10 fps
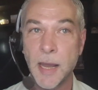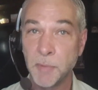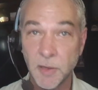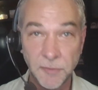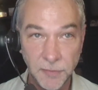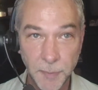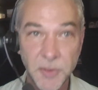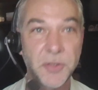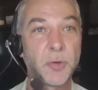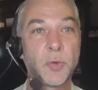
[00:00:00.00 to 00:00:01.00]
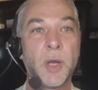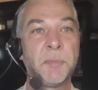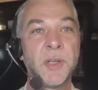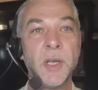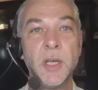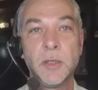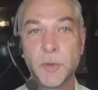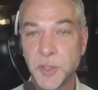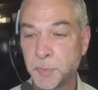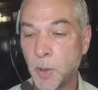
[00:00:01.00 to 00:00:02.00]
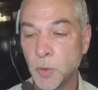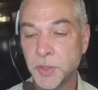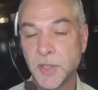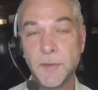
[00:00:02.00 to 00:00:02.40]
and I'm going to flip the script to expose